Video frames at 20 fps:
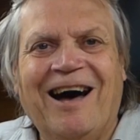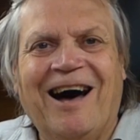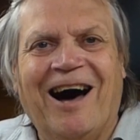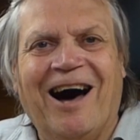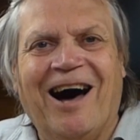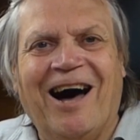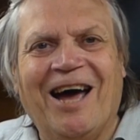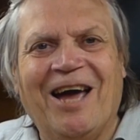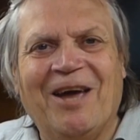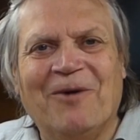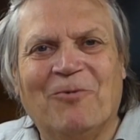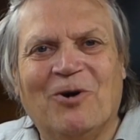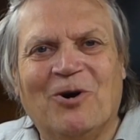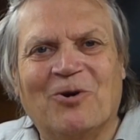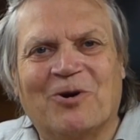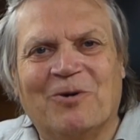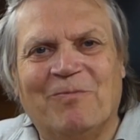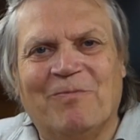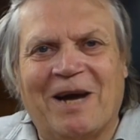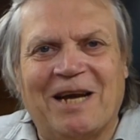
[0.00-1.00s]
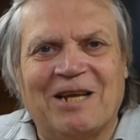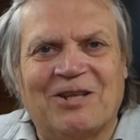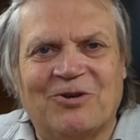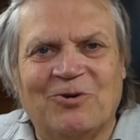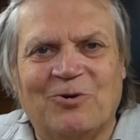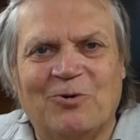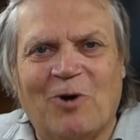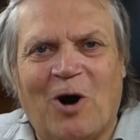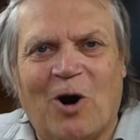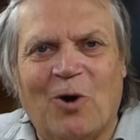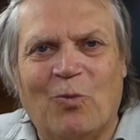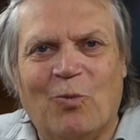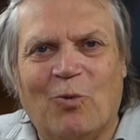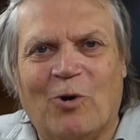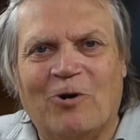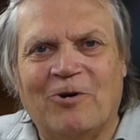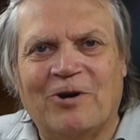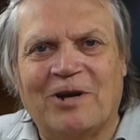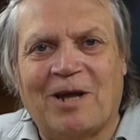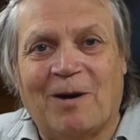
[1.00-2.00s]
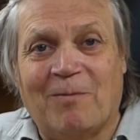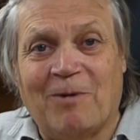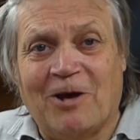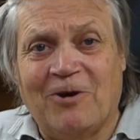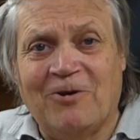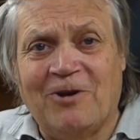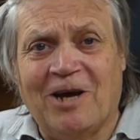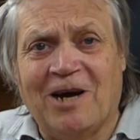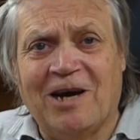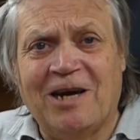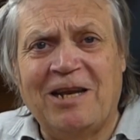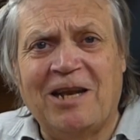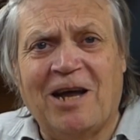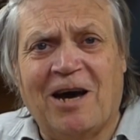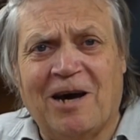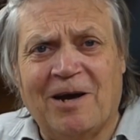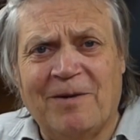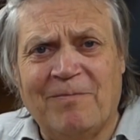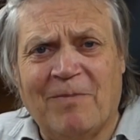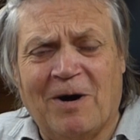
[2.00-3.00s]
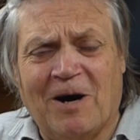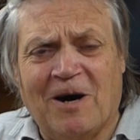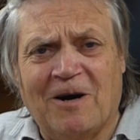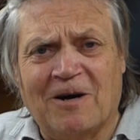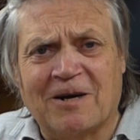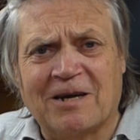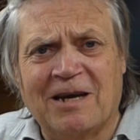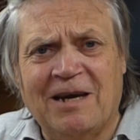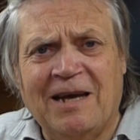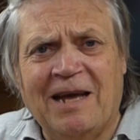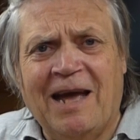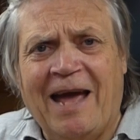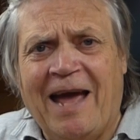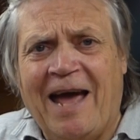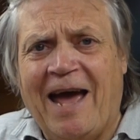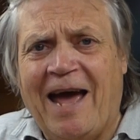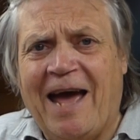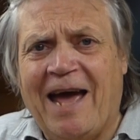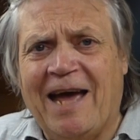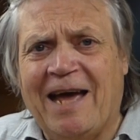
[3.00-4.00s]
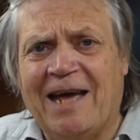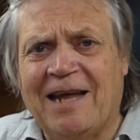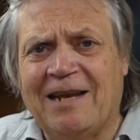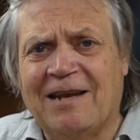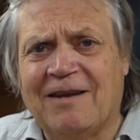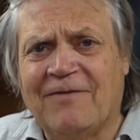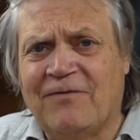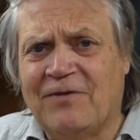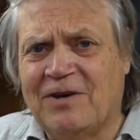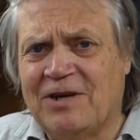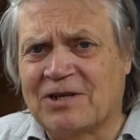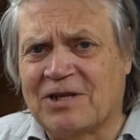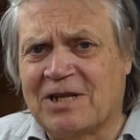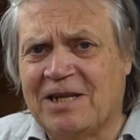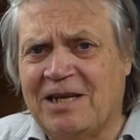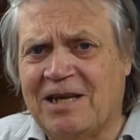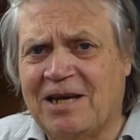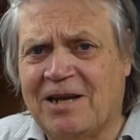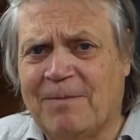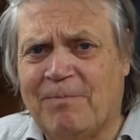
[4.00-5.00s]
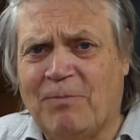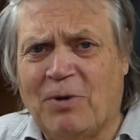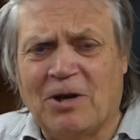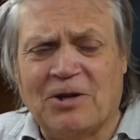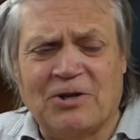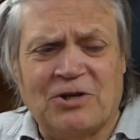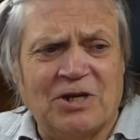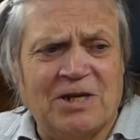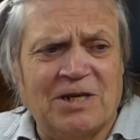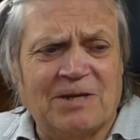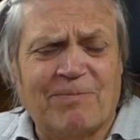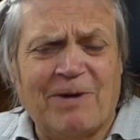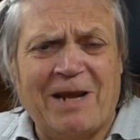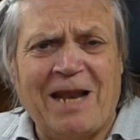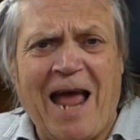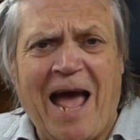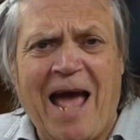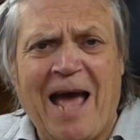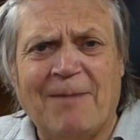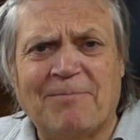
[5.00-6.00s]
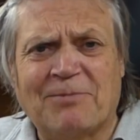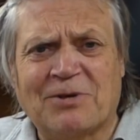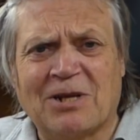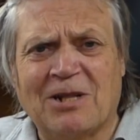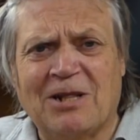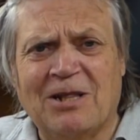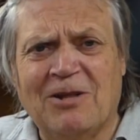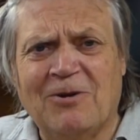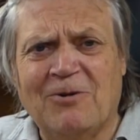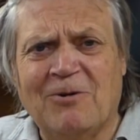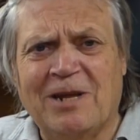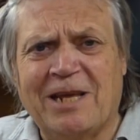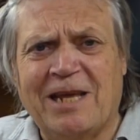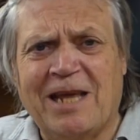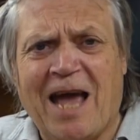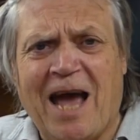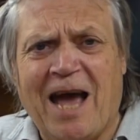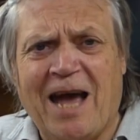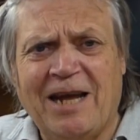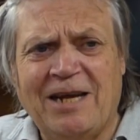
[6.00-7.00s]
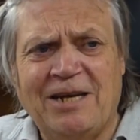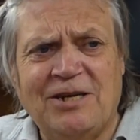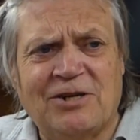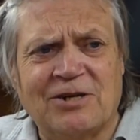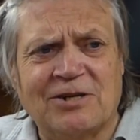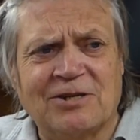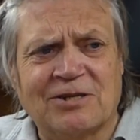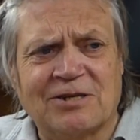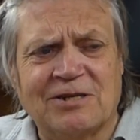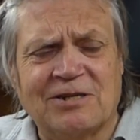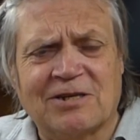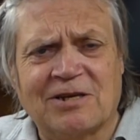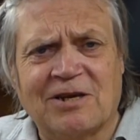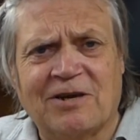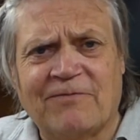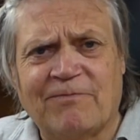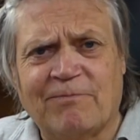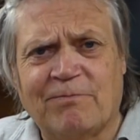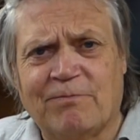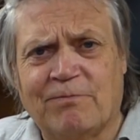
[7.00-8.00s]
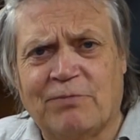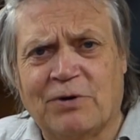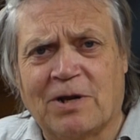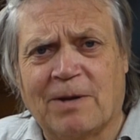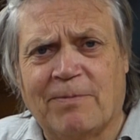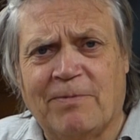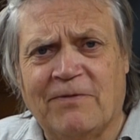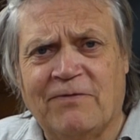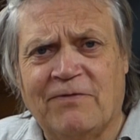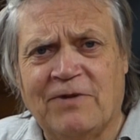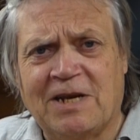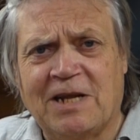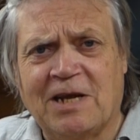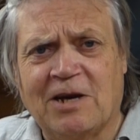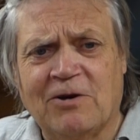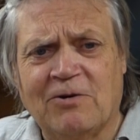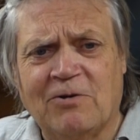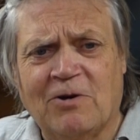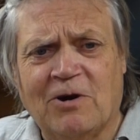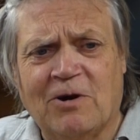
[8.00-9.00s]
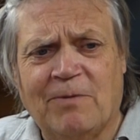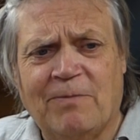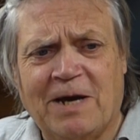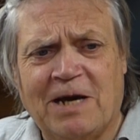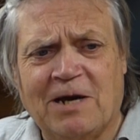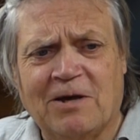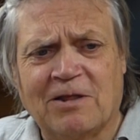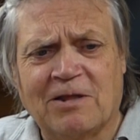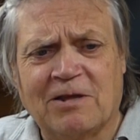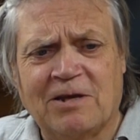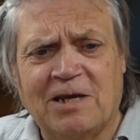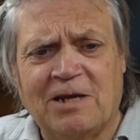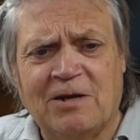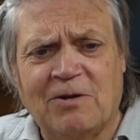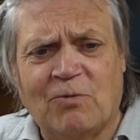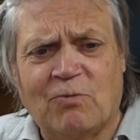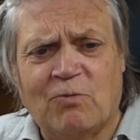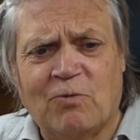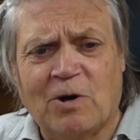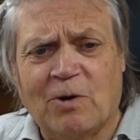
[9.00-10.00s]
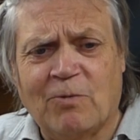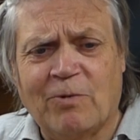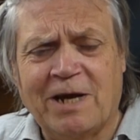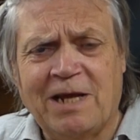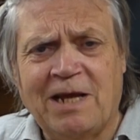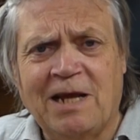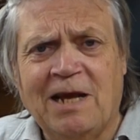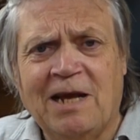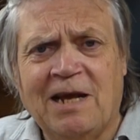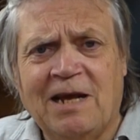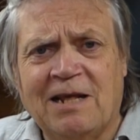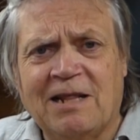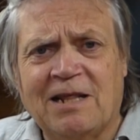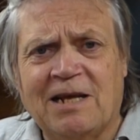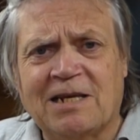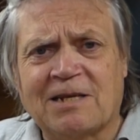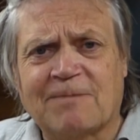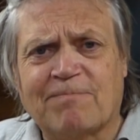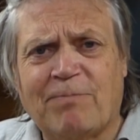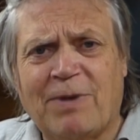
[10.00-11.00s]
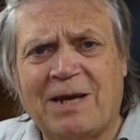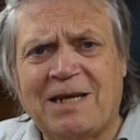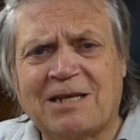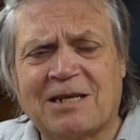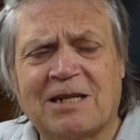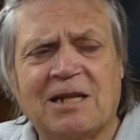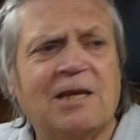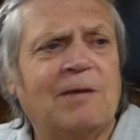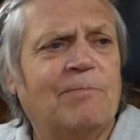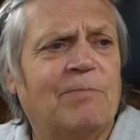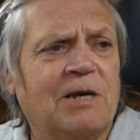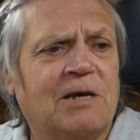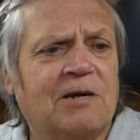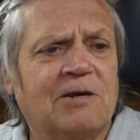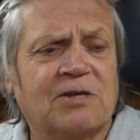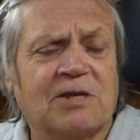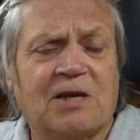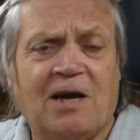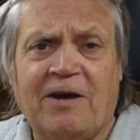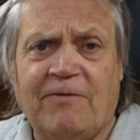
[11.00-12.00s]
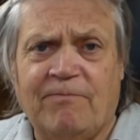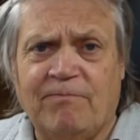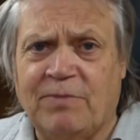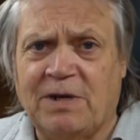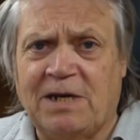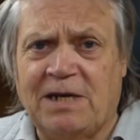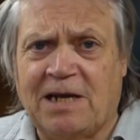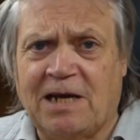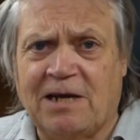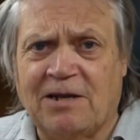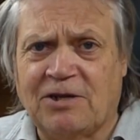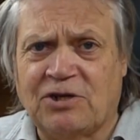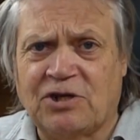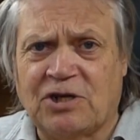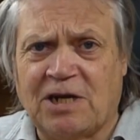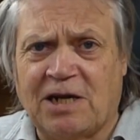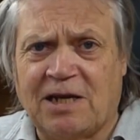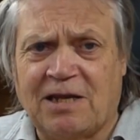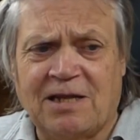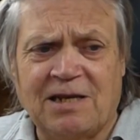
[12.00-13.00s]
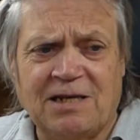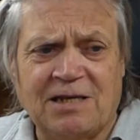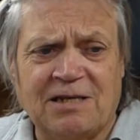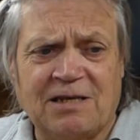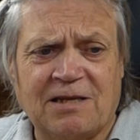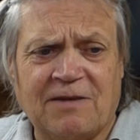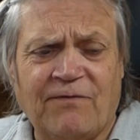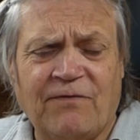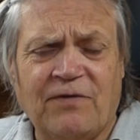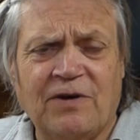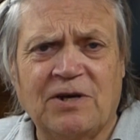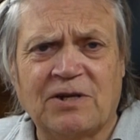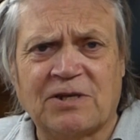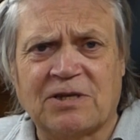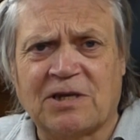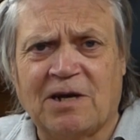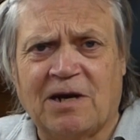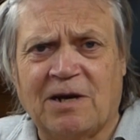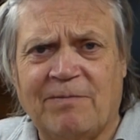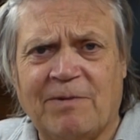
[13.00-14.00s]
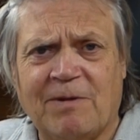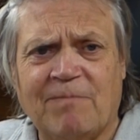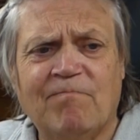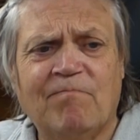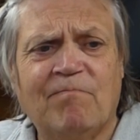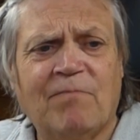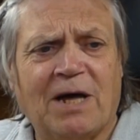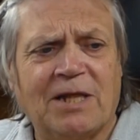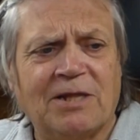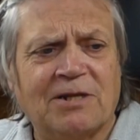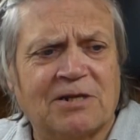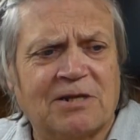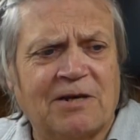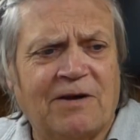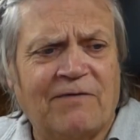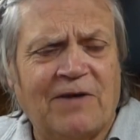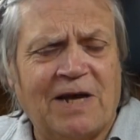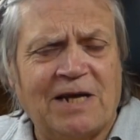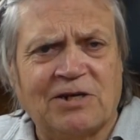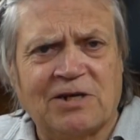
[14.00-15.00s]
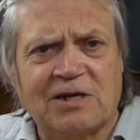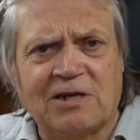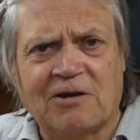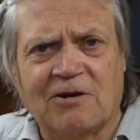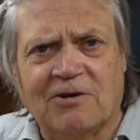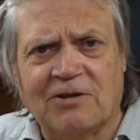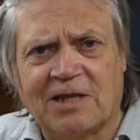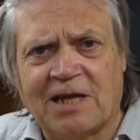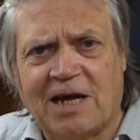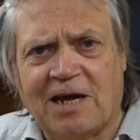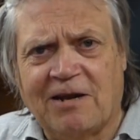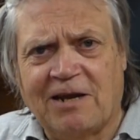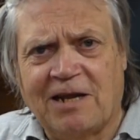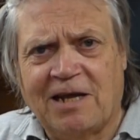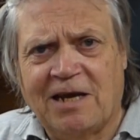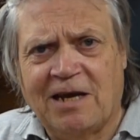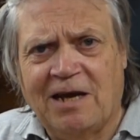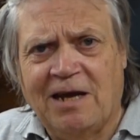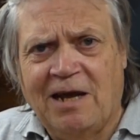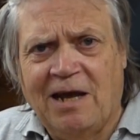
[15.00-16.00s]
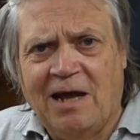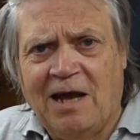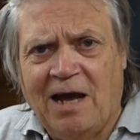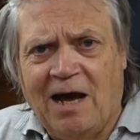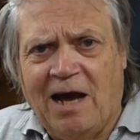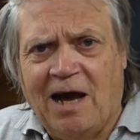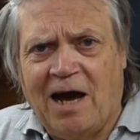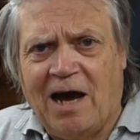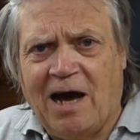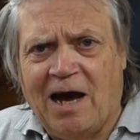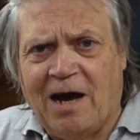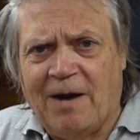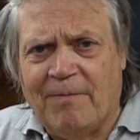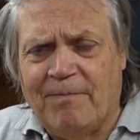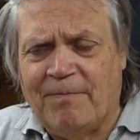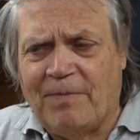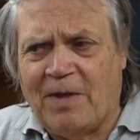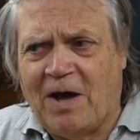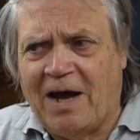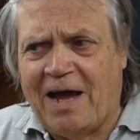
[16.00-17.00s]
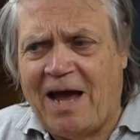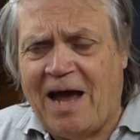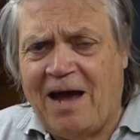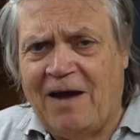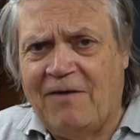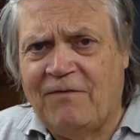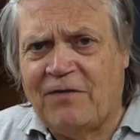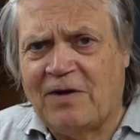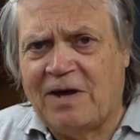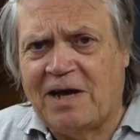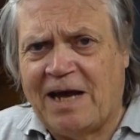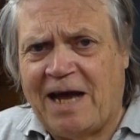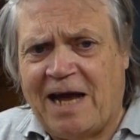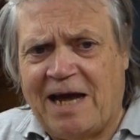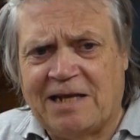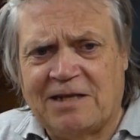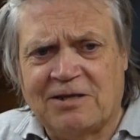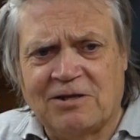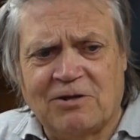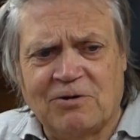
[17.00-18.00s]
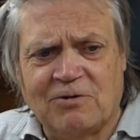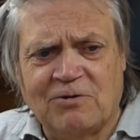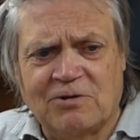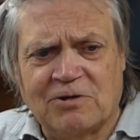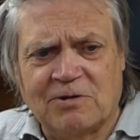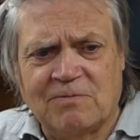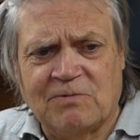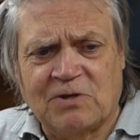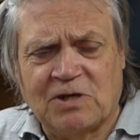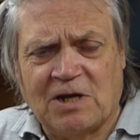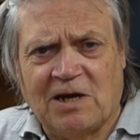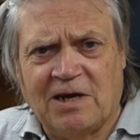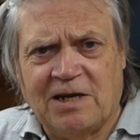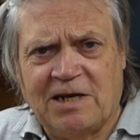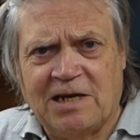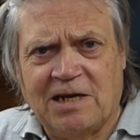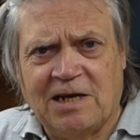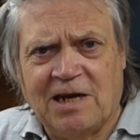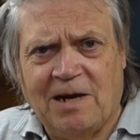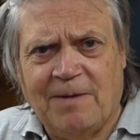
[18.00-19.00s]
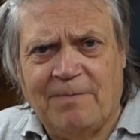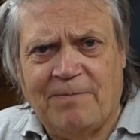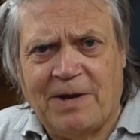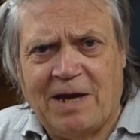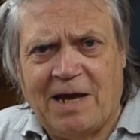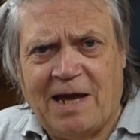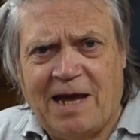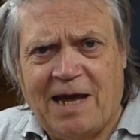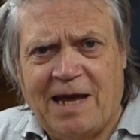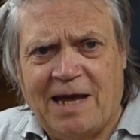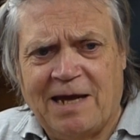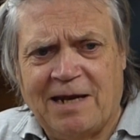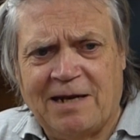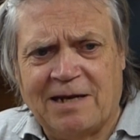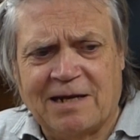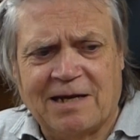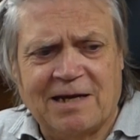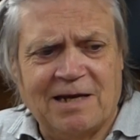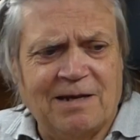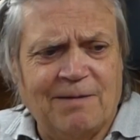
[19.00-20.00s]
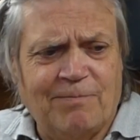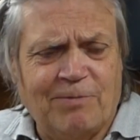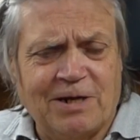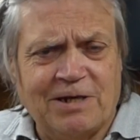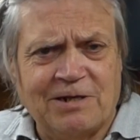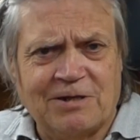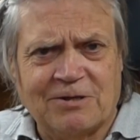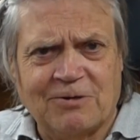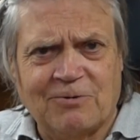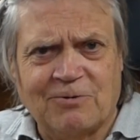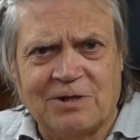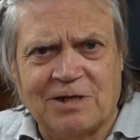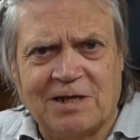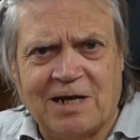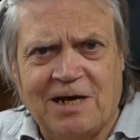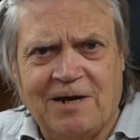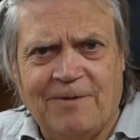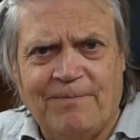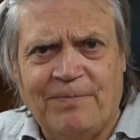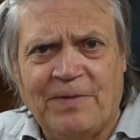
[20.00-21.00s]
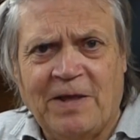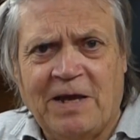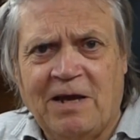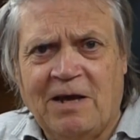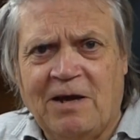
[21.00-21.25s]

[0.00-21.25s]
Hi, welcome back to Halton Warren 009. I'm Mark, and firstly an apology. It's been absolutely ages since I've put up a video about the railway. That's basically because I haven't been down the shed. This is the first time in months I've actually got down here. I have had to do some tidying up and get the place sorted out.